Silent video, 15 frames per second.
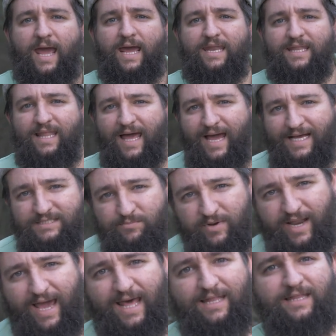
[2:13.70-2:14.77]
And last
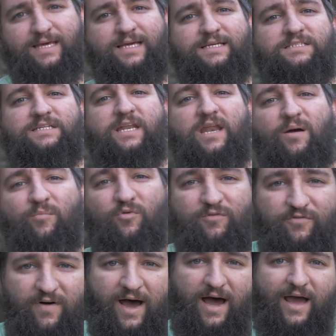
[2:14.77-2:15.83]
but not least, number
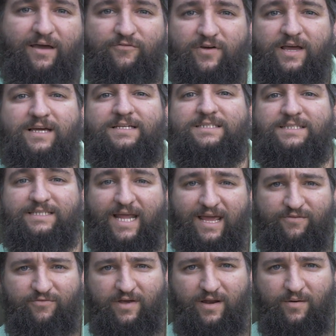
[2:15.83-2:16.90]
five,
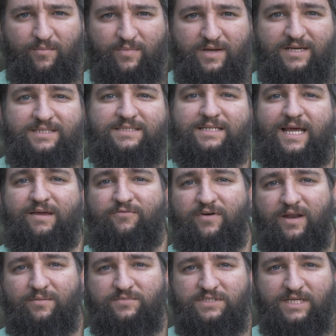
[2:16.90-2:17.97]
snake venom. Snake
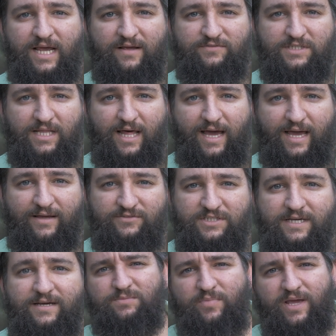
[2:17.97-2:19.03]
venom saves lives.
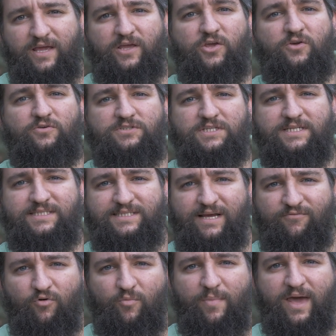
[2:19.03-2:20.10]
It's being used in
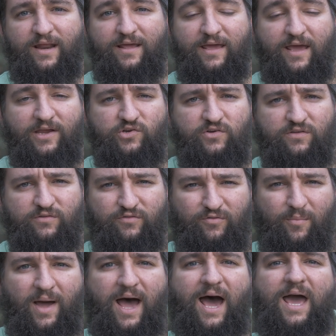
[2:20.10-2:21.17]
several medications,
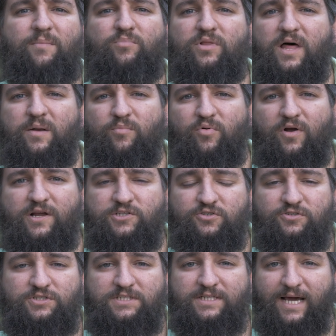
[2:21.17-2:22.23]
from high blood
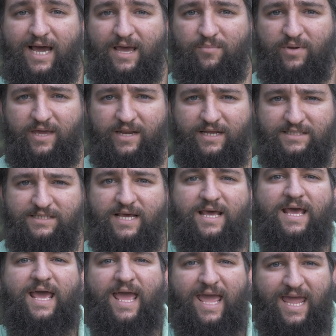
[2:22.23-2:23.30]
pressure to diabetes,
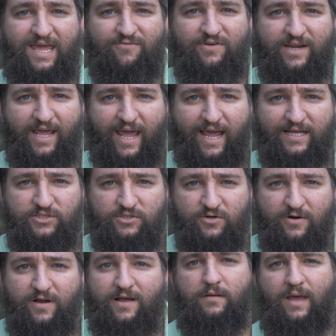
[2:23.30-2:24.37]
even
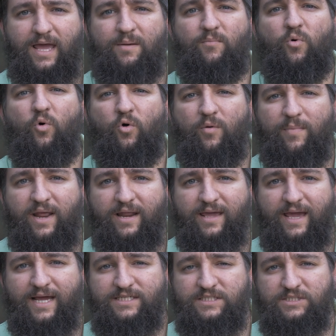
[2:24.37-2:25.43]
cancer. And more
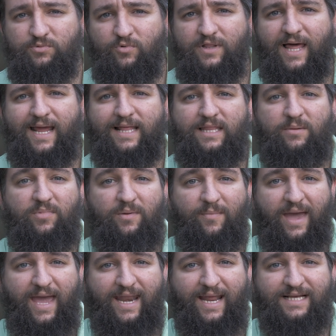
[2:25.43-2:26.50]
medications will likely be
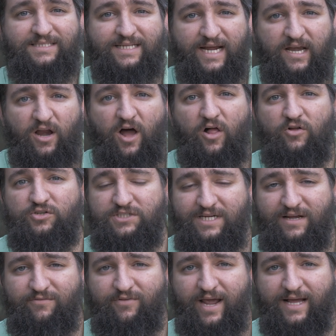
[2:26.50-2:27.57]
made as
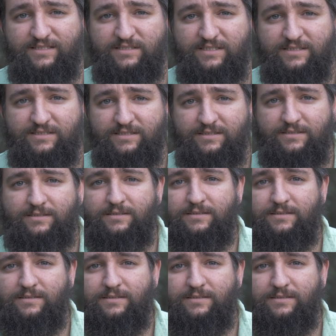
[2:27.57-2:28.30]
technology advances.